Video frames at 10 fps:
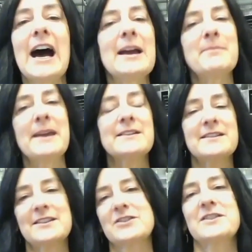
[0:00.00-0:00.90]
I make
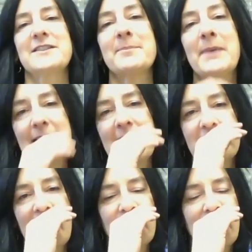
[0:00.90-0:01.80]
decisions in my life
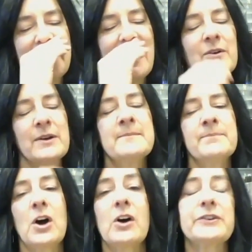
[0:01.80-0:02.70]
that way now.
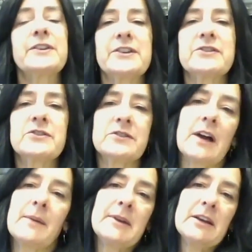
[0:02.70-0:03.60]
All decisions.
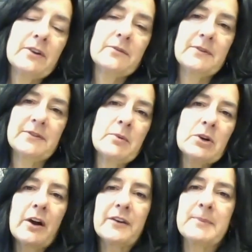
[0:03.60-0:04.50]
If someone
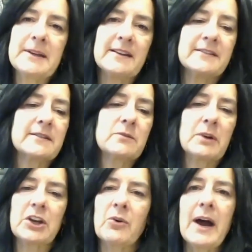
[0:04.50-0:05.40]
calls me and says, you
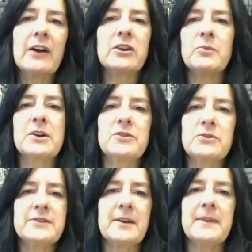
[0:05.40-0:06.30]
want to go out, you want to do
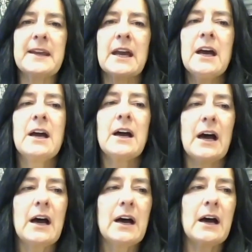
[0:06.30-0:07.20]
something,
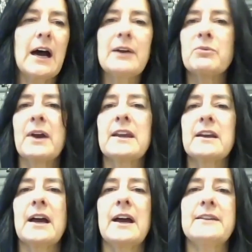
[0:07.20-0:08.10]
I
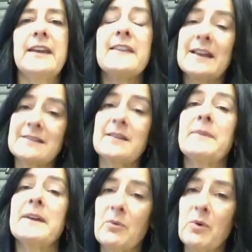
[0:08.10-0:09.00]
recognize, hey, that's
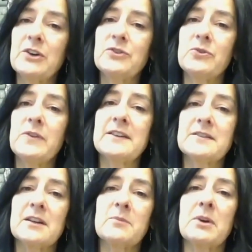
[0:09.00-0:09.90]
something I want to do, that's
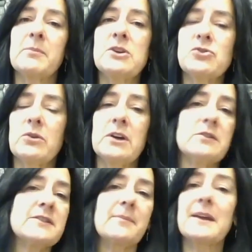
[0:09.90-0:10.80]
going to bring me joy, or
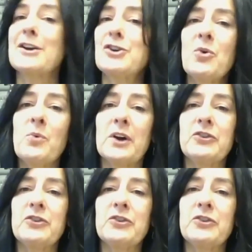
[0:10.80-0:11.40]
it's something I don't want to